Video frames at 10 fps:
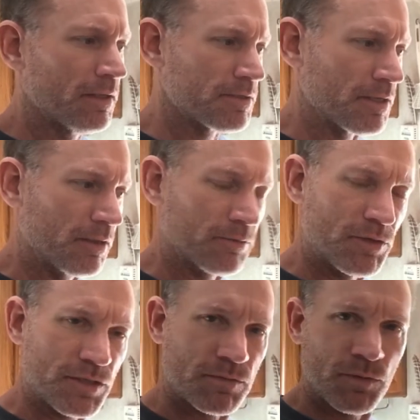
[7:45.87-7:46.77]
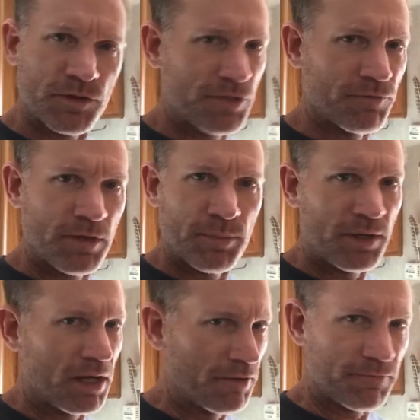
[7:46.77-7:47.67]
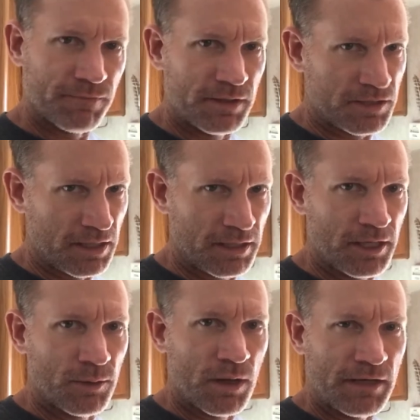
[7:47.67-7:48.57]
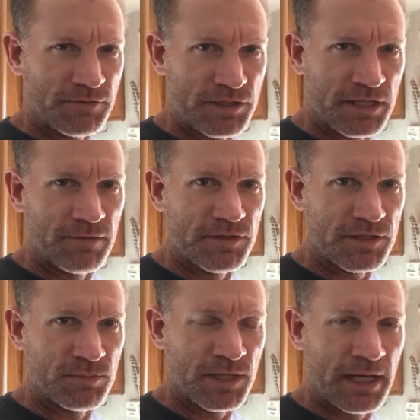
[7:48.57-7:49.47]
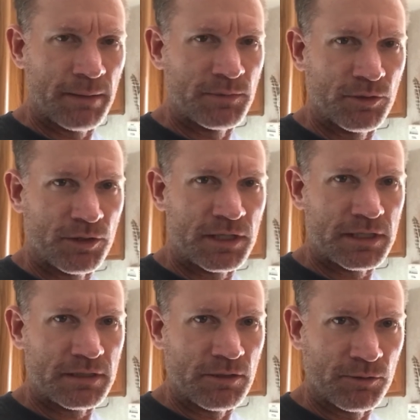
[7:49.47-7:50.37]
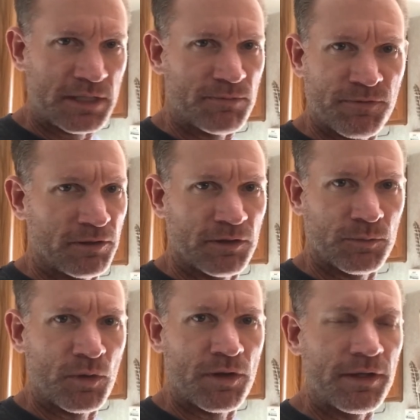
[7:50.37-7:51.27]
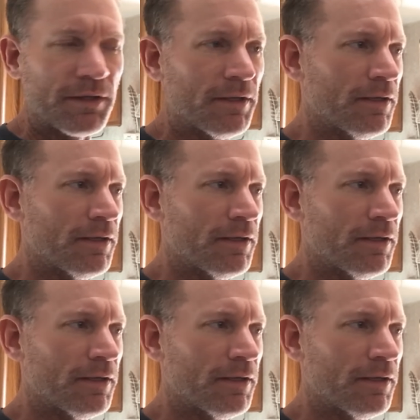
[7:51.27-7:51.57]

So just once you flip it off, it's going to go off. Just give it some time. Don't don't keep fiddling with it.